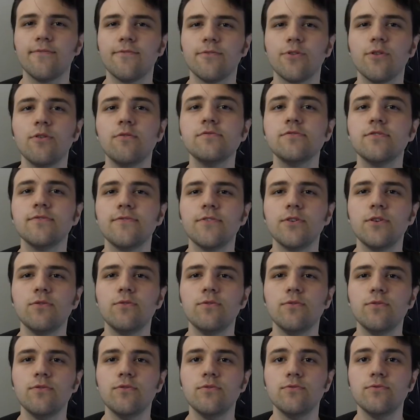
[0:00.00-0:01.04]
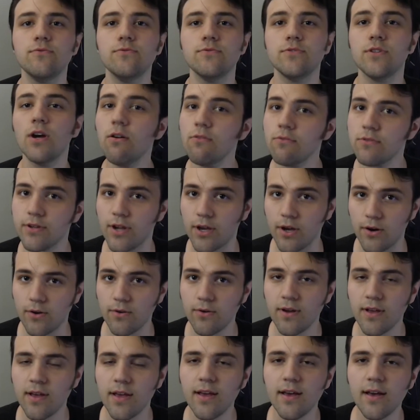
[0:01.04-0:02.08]
For those of you who don't
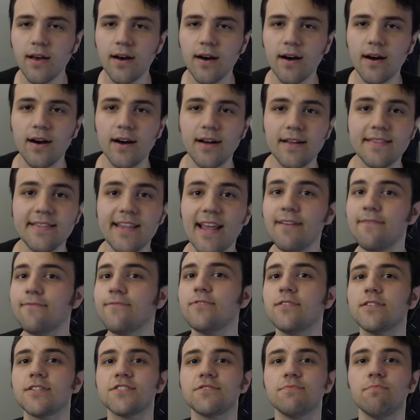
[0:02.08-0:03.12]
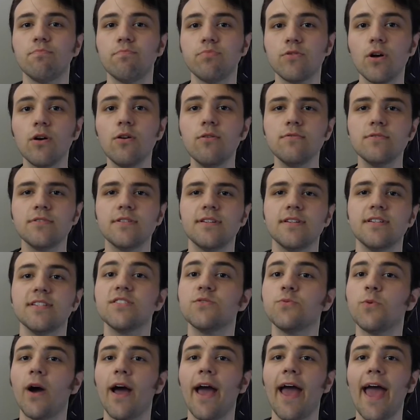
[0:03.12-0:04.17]
know, Netflix bloat
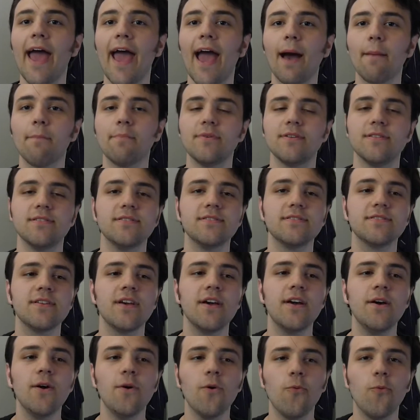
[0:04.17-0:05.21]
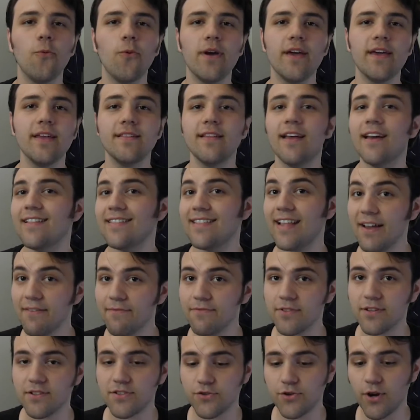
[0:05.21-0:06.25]
is what happens when
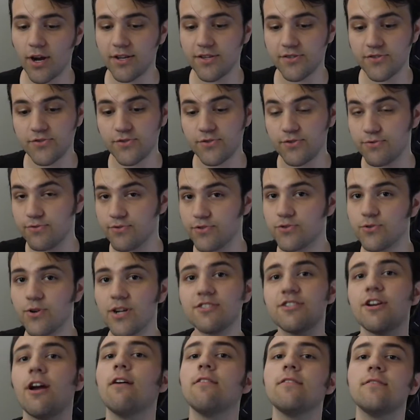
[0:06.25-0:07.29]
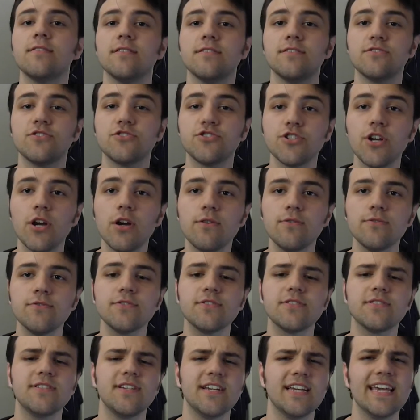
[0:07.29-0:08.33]
Netflix tries to stretch out its
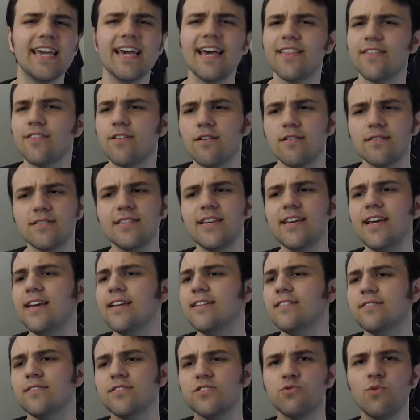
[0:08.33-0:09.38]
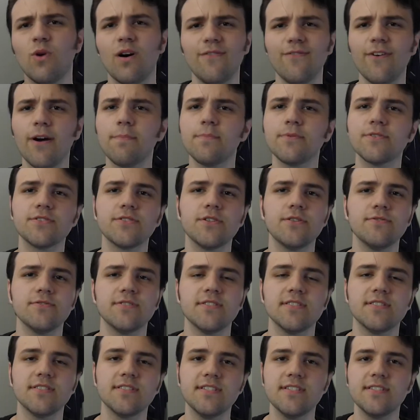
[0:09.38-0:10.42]
shows to get their 10 to 12 episodes
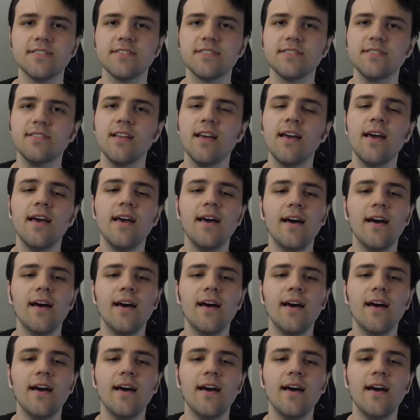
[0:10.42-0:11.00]
a season.